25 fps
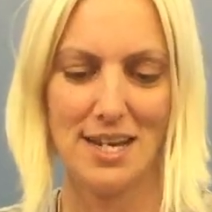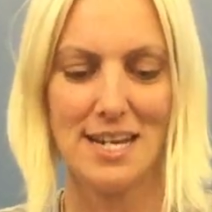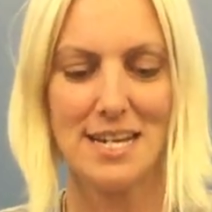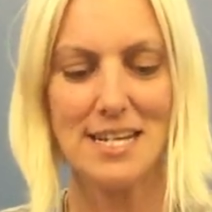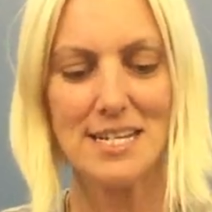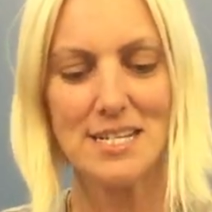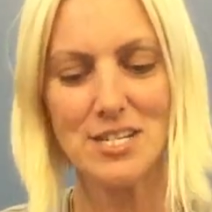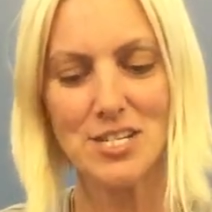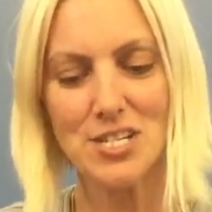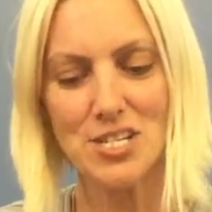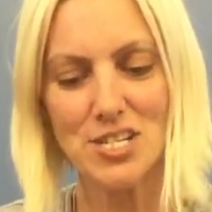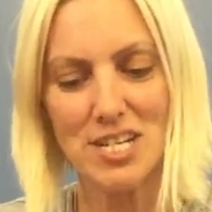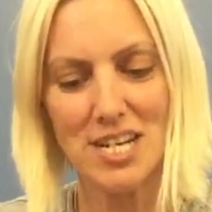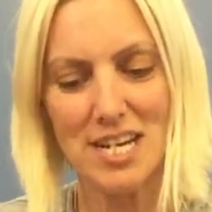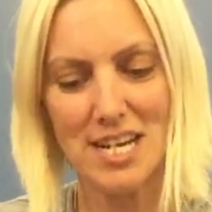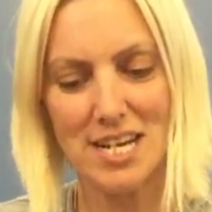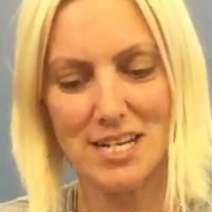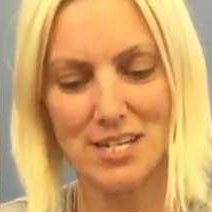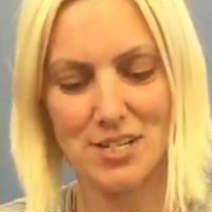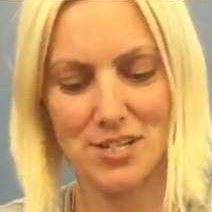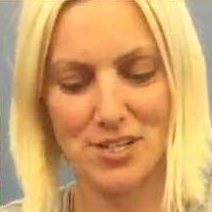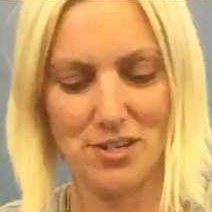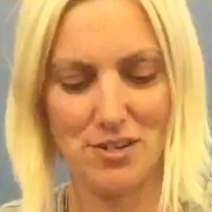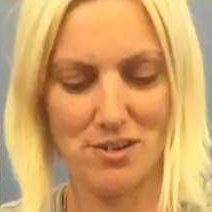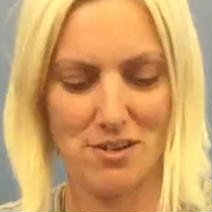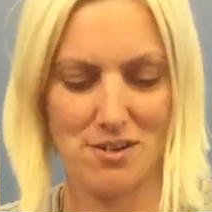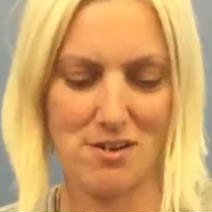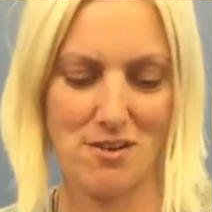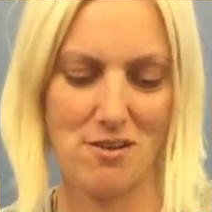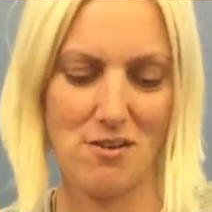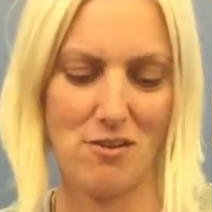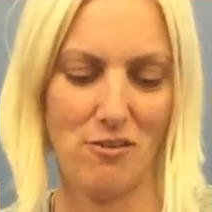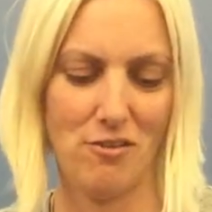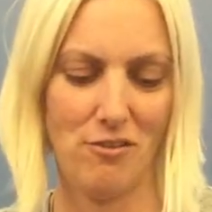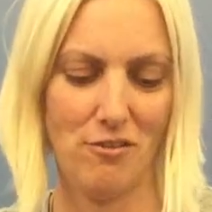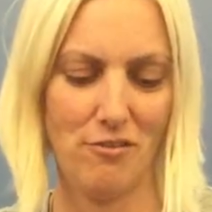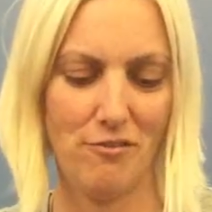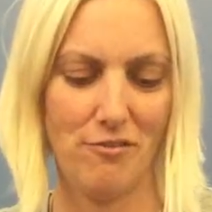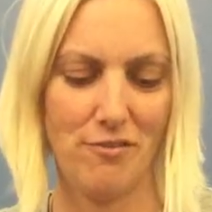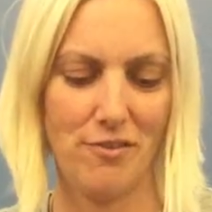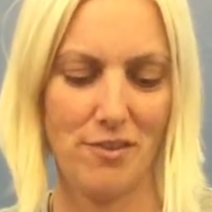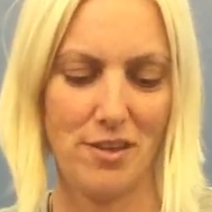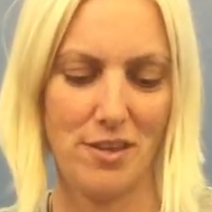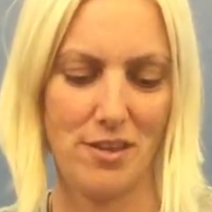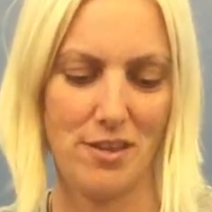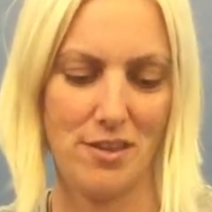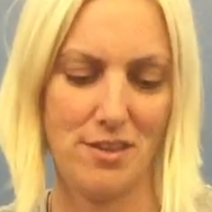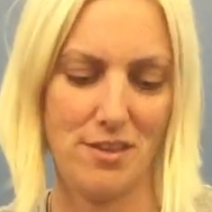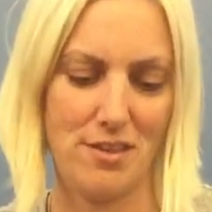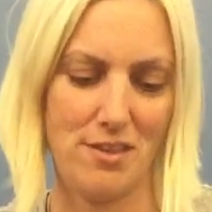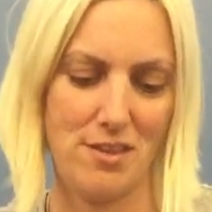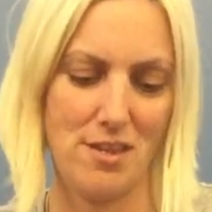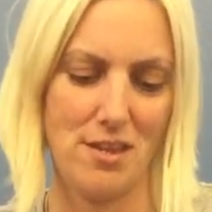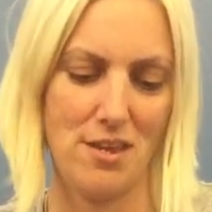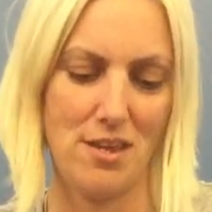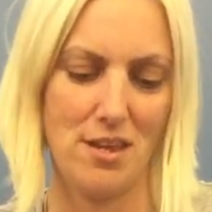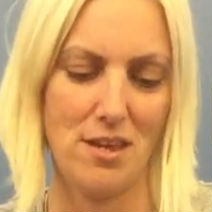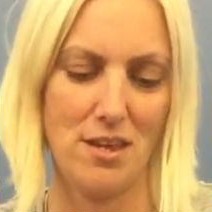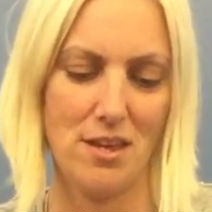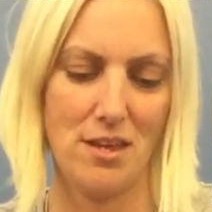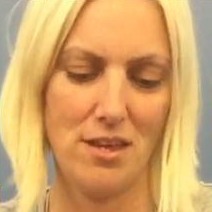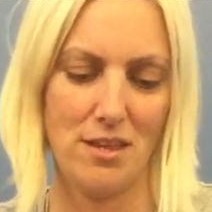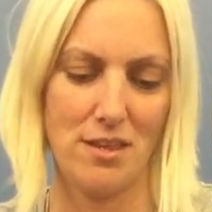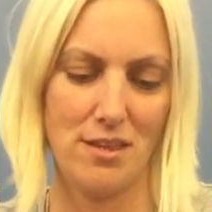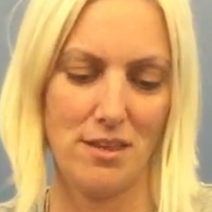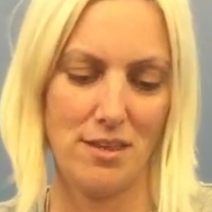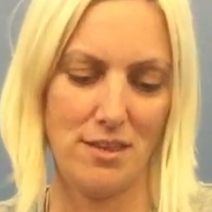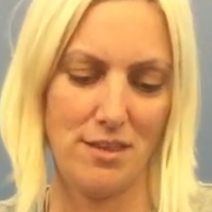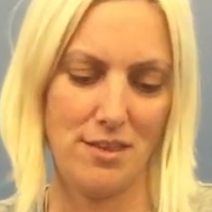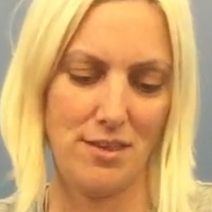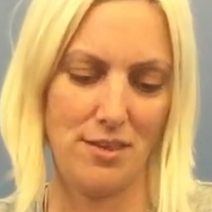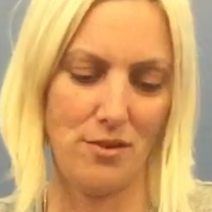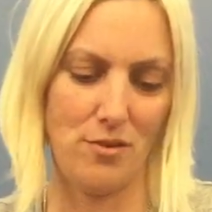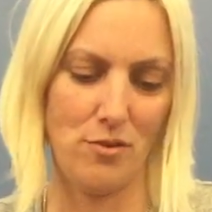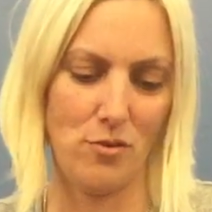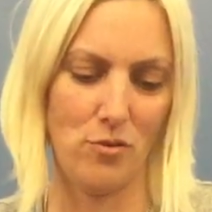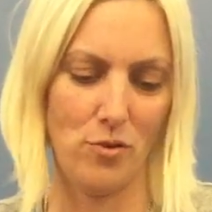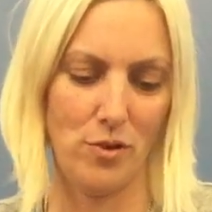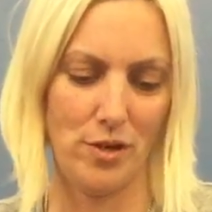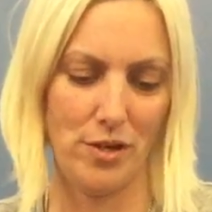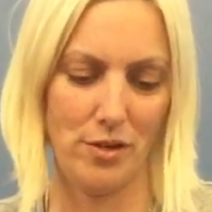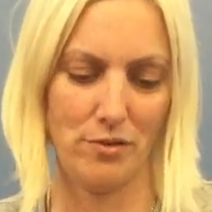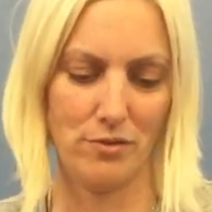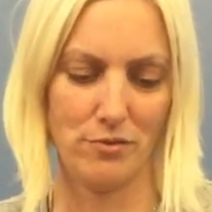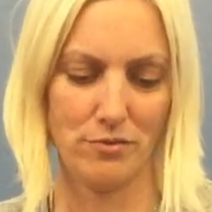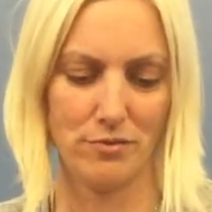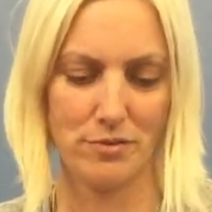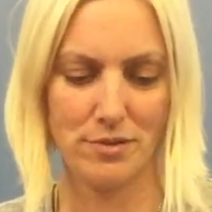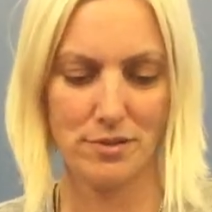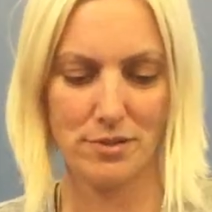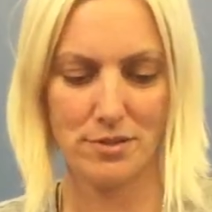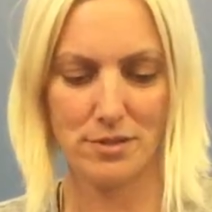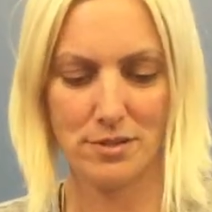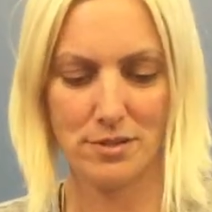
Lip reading: into each of the oils.